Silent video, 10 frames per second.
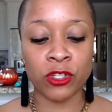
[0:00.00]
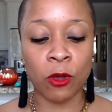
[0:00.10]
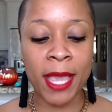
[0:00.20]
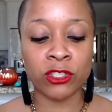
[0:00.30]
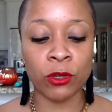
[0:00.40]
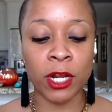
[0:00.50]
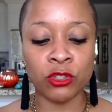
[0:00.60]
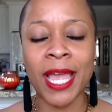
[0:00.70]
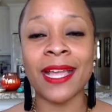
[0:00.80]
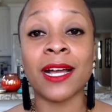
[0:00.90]
So make sure that
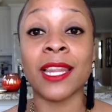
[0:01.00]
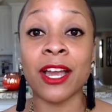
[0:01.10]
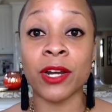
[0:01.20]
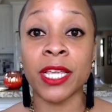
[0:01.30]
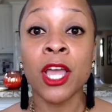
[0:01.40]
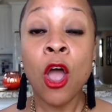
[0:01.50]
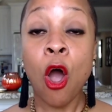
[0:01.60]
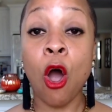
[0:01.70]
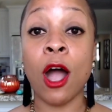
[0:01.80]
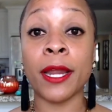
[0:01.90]
you gain clarity
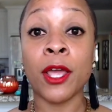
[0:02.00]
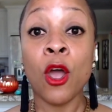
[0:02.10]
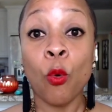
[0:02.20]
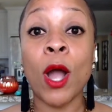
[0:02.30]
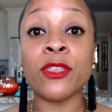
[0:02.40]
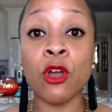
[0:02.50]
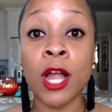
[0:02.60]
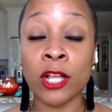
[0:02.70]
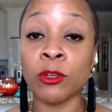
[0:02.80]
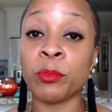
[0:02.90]
on what your
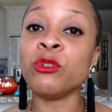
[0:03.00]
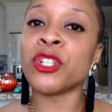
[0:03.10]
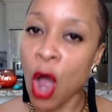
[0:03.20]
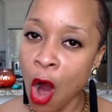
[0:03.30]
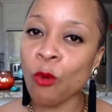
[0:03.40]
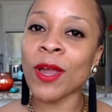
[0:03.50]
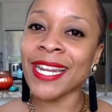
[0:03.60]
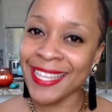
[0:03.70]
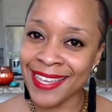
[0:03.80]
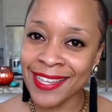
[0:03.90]
contribution
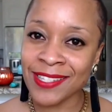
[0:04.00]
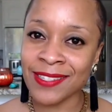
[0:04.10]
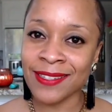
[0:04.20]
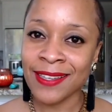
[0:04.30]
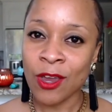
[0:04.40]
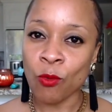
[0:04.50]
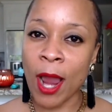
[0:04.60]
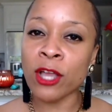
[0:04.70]
already is, right?